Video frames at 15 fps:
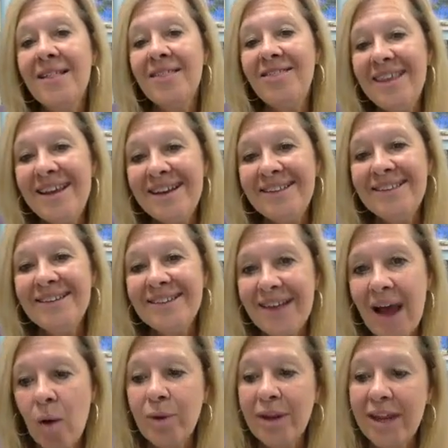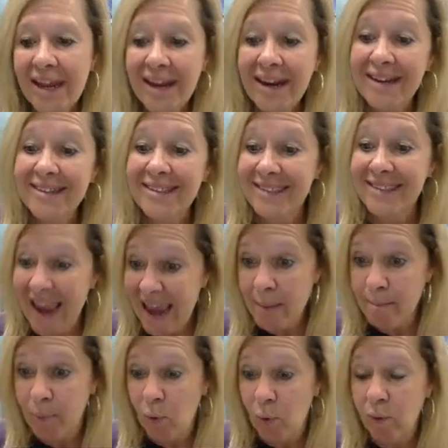This is only an
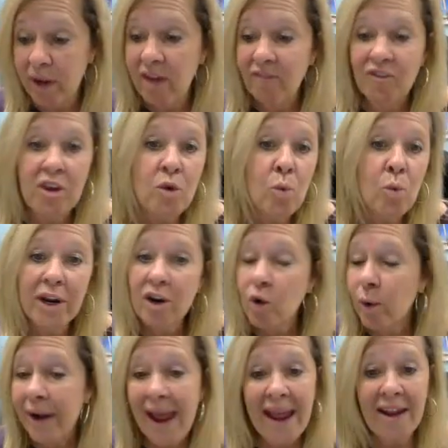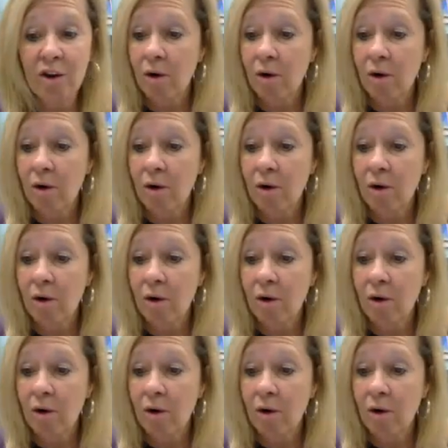example. If you want to create